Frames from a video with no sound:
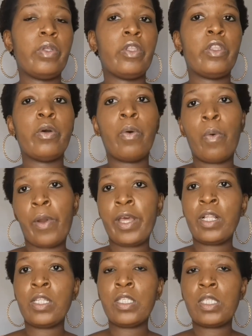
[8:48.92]
the
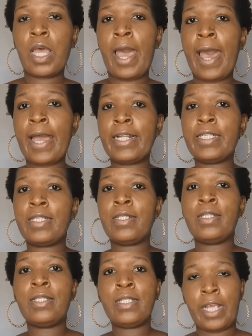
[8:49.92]
oils and
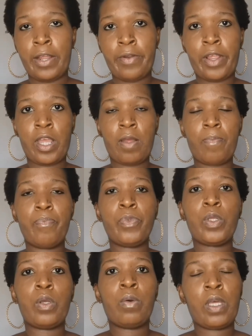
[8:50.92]
dairy.
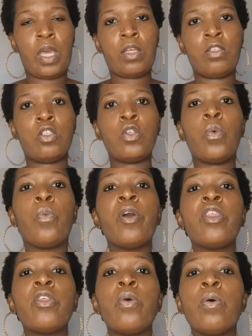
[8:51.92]
Okay, so
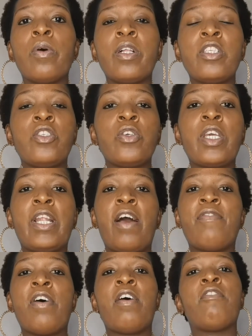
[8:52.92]
with your oils, you can
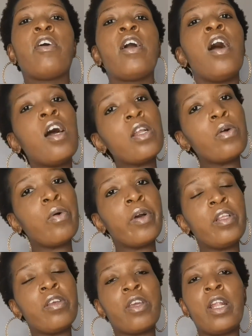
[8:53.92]
have avocado
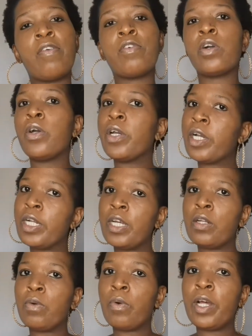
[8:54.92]
oil, you can have
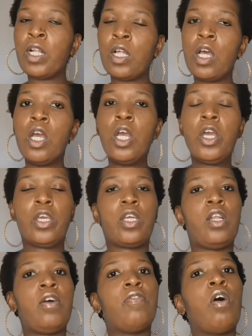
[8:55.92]
coconut oil, you can
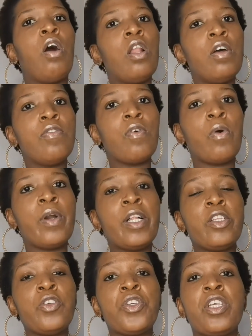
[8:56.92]
have olive
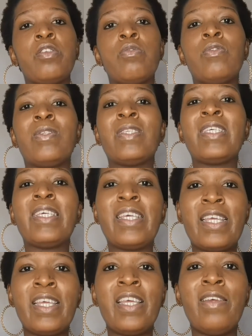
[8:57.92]
oil, you can use
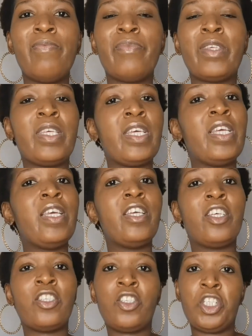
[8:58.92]
ghee. Ghee
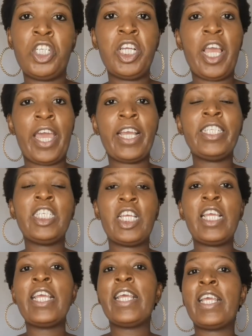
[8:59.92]
is
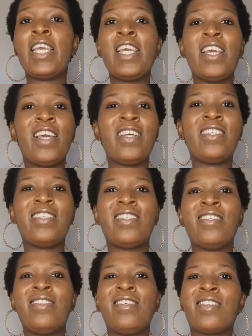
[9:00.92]
Ghee. It
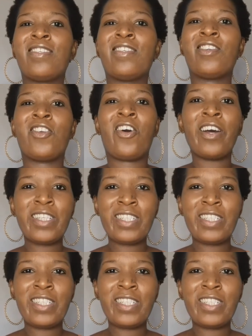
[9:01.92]
does not